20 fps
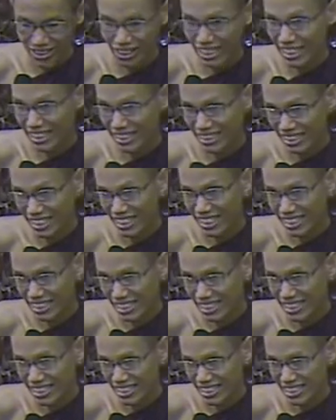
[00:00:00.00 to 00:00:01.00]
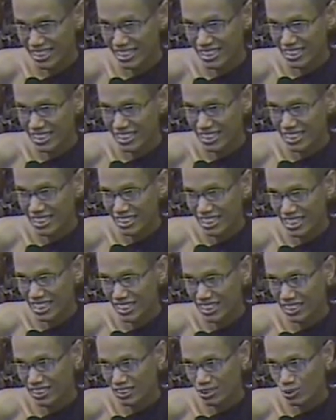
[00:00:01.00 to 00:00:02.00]
or like that.
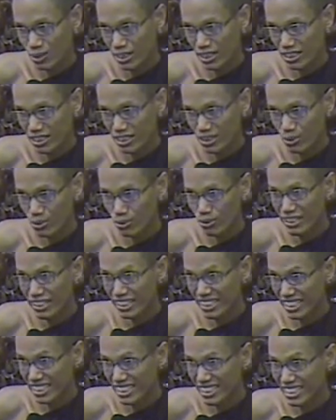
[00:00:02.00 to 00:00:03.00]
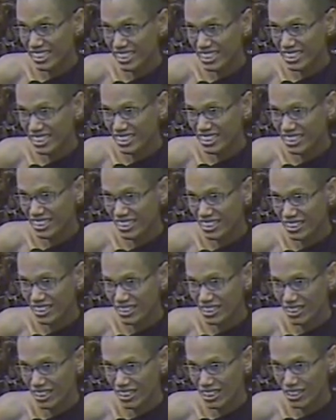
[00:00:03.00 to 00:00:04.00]
Uh, next one is a Virati.
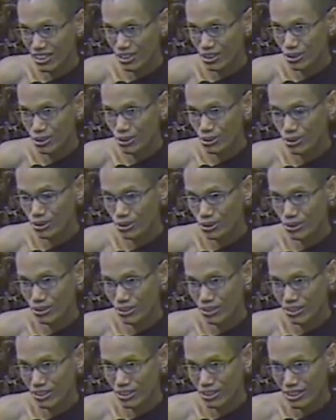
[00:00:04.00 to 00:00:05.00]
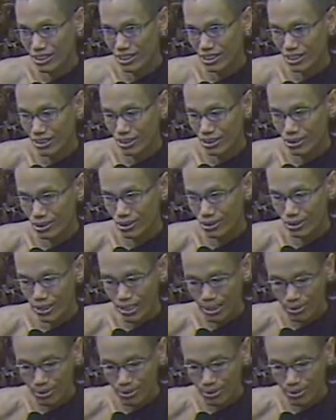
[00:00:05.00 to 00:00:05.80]
you, you